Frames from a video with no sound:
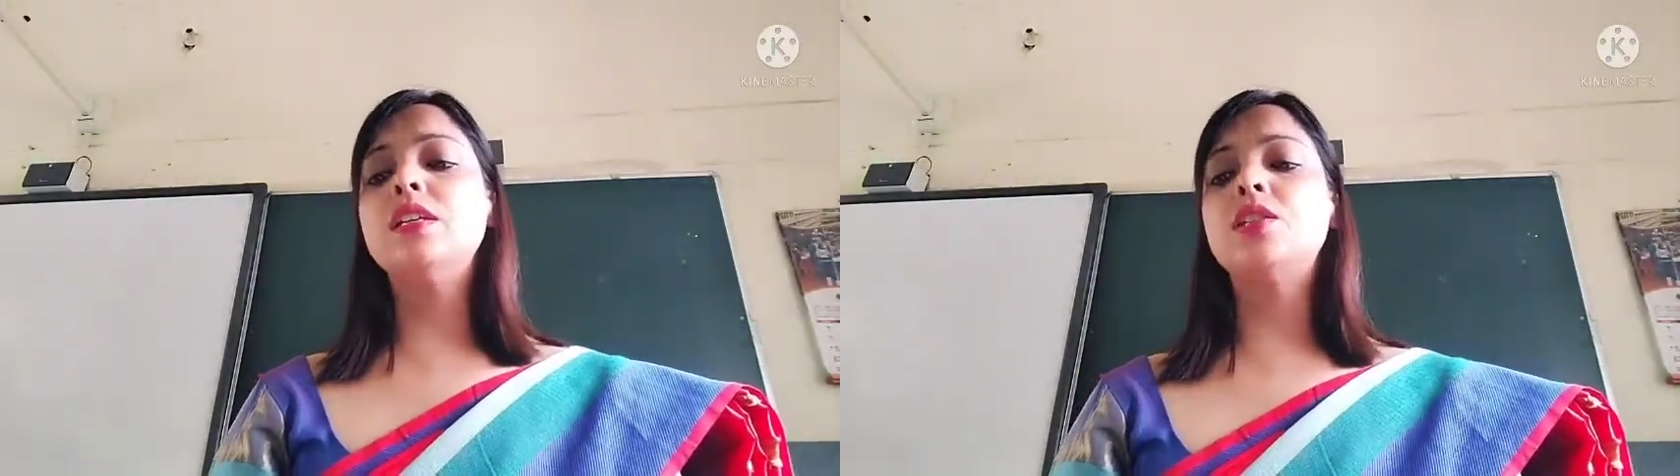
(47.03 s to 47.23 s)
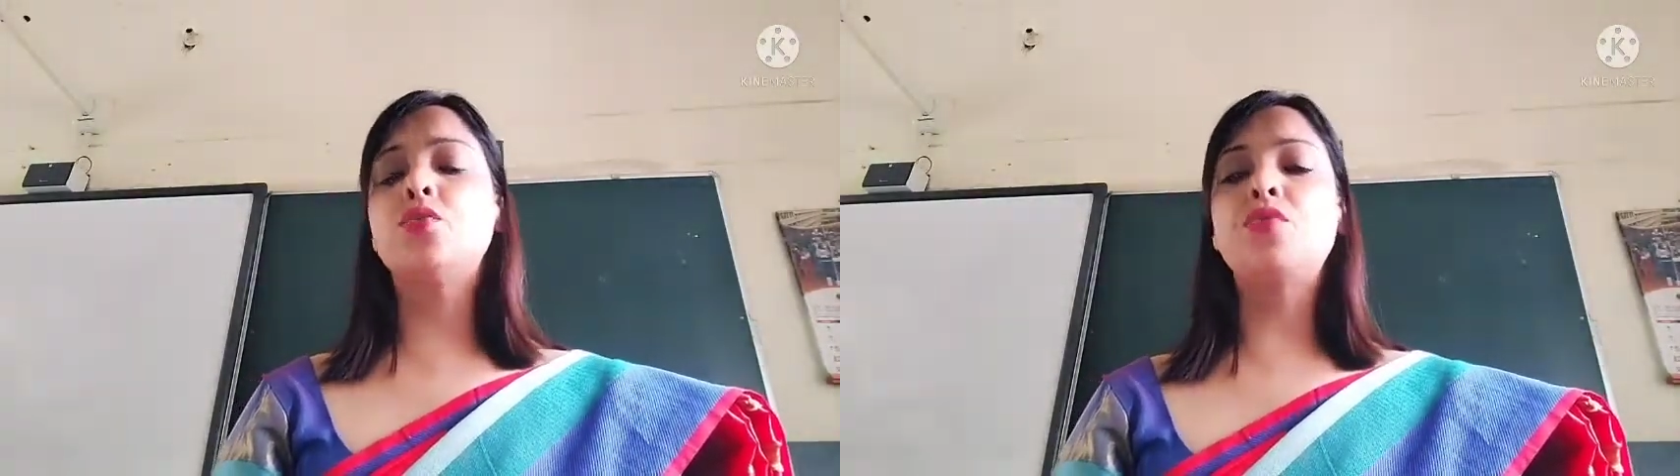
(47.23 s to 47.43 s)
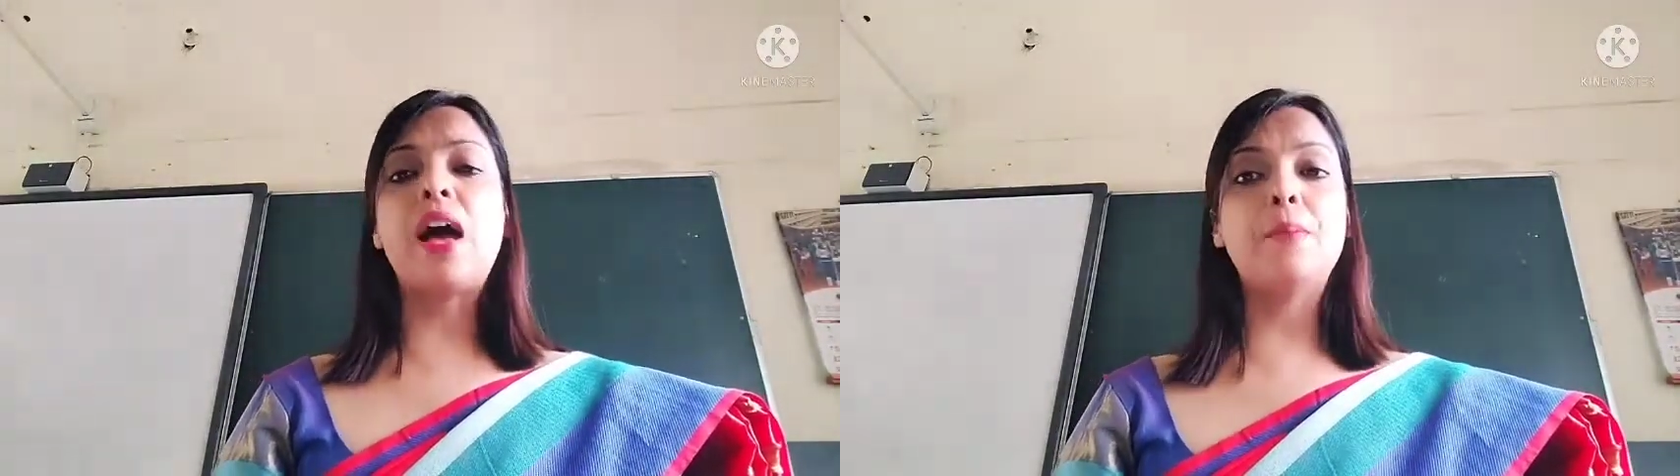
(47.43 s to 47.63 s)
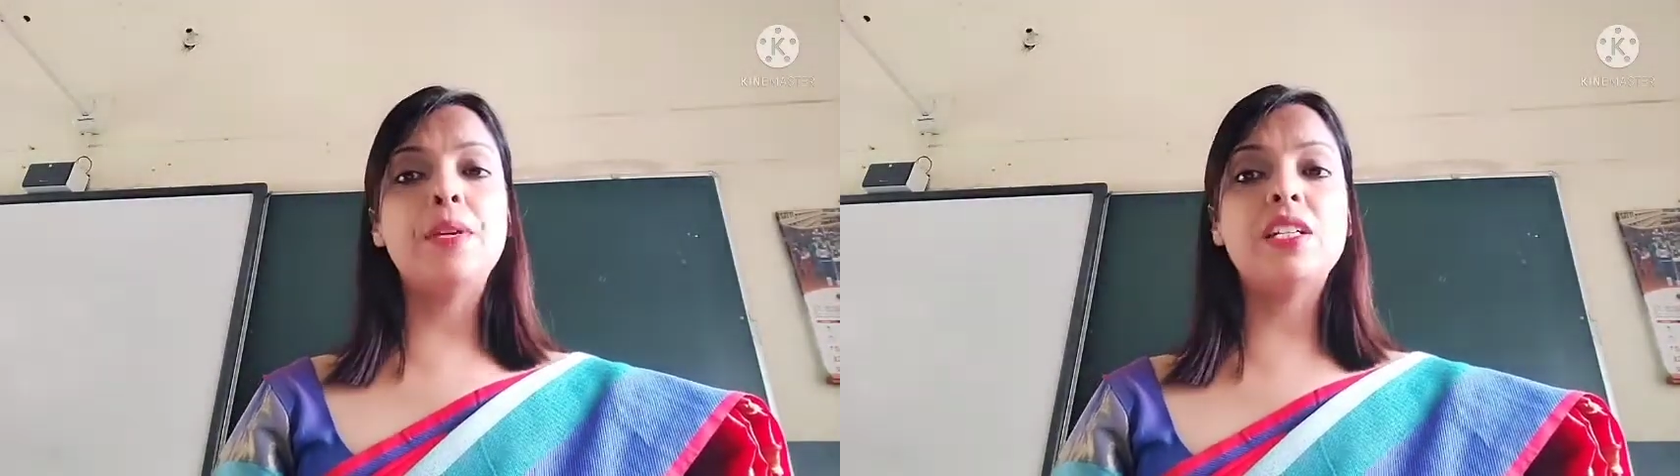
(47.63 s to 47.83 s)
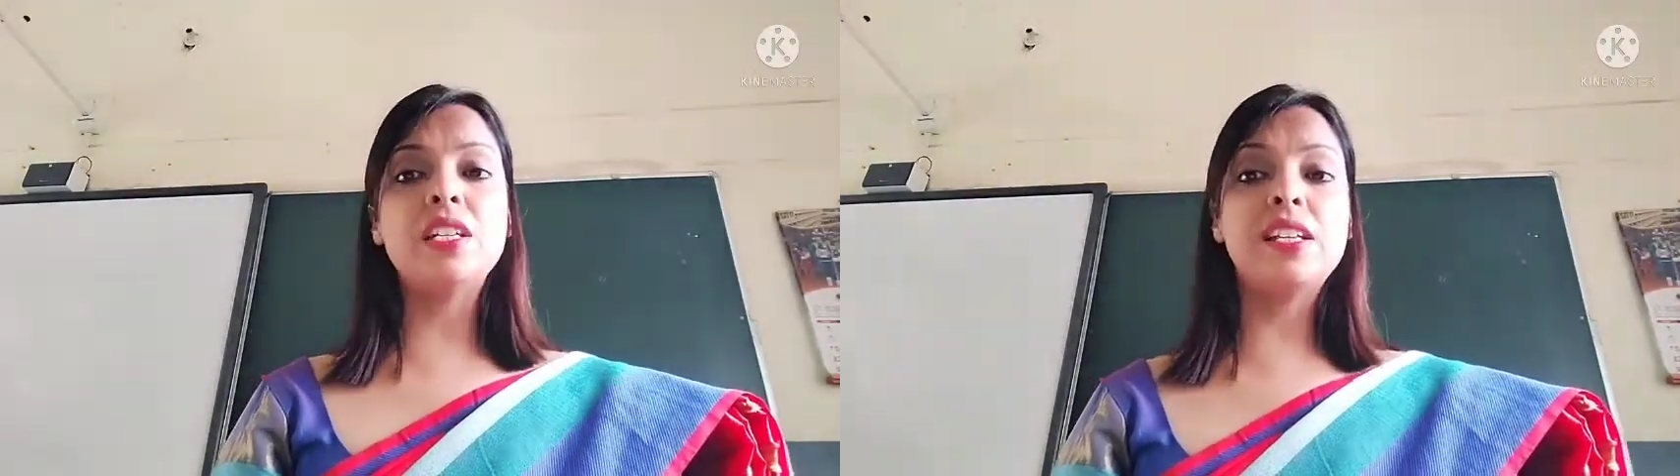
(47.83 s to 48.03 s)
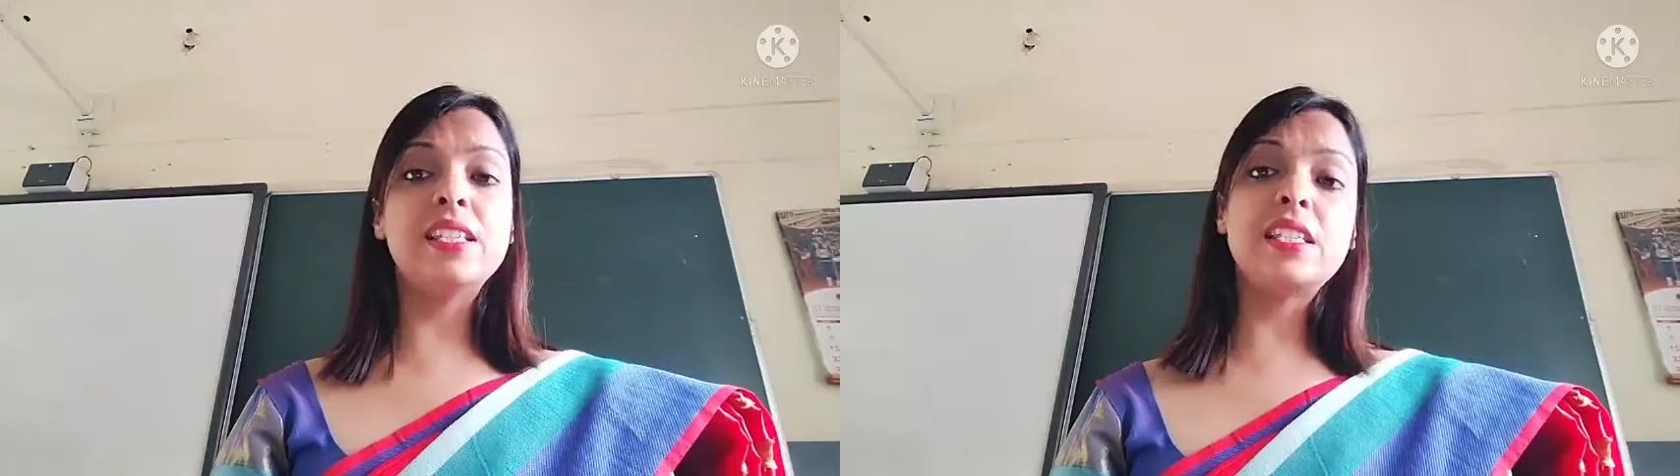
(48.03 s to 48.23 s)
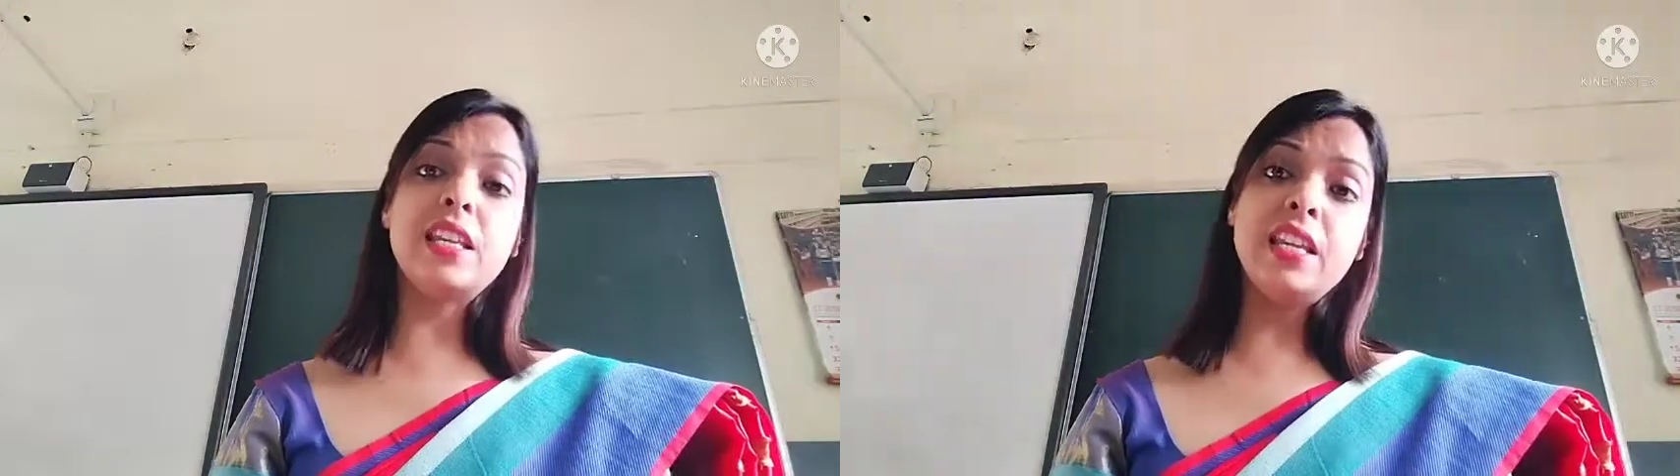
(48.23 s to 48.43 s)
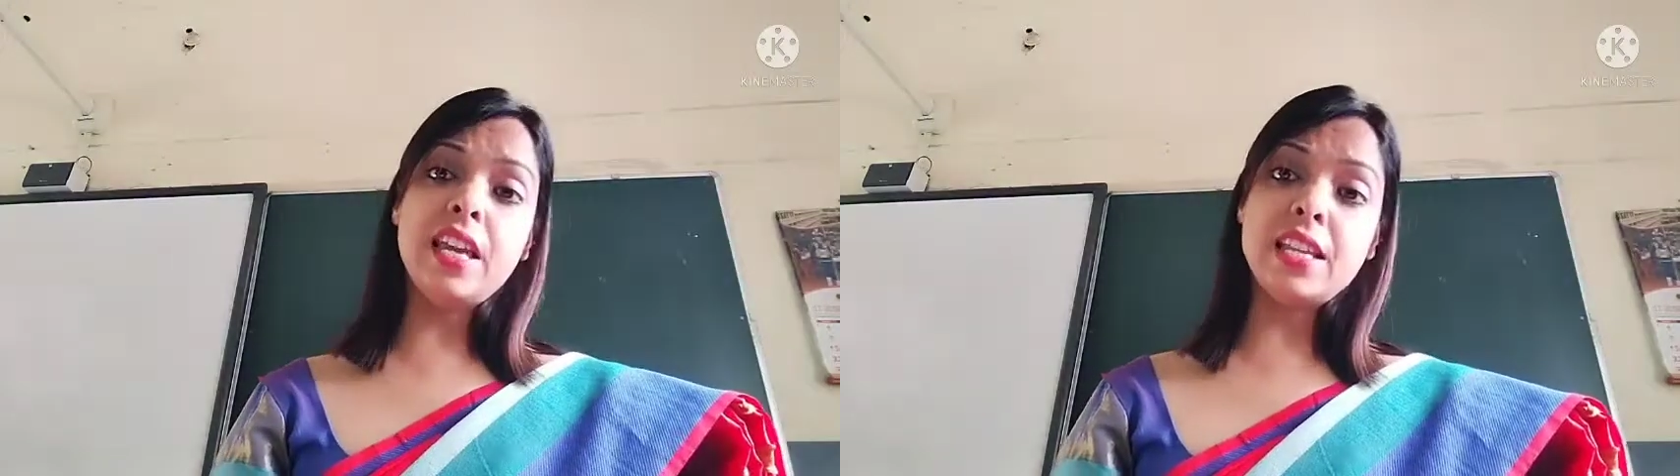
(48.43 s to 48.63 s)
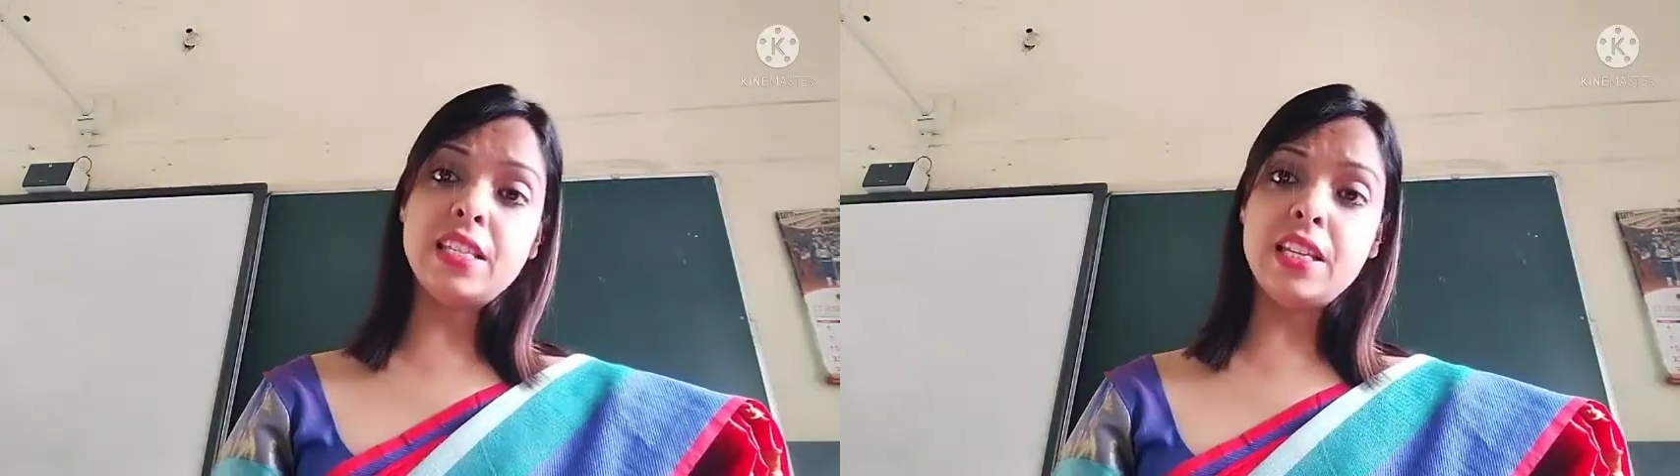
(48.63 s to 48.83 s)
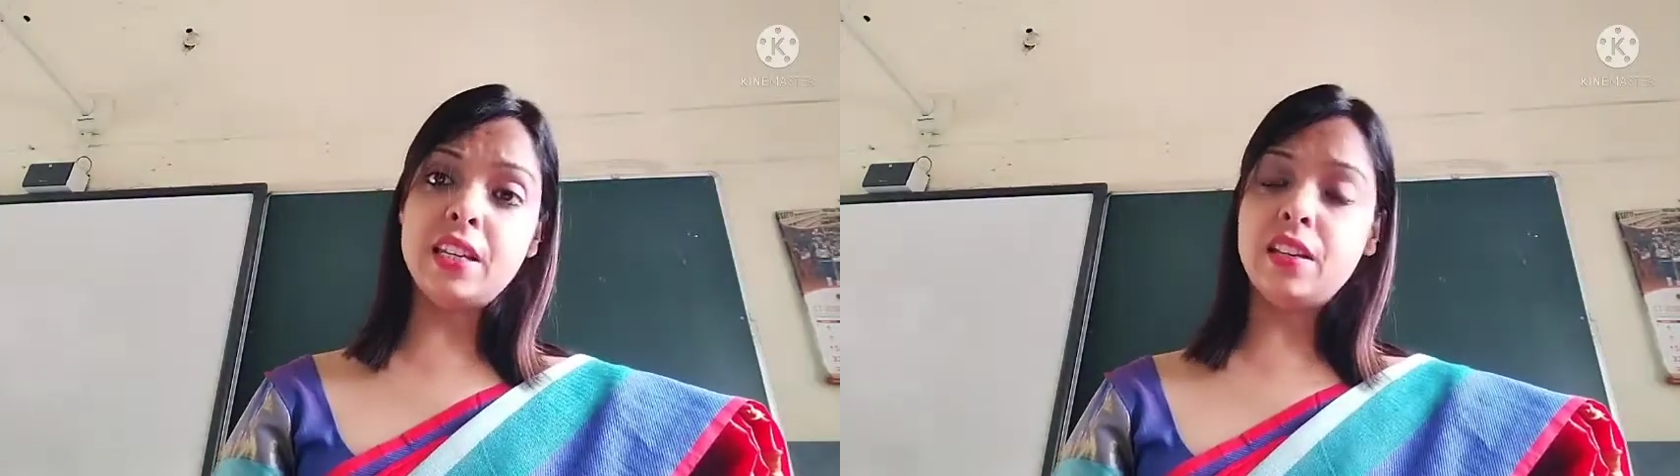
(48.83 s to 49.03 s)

rabbit is lazy.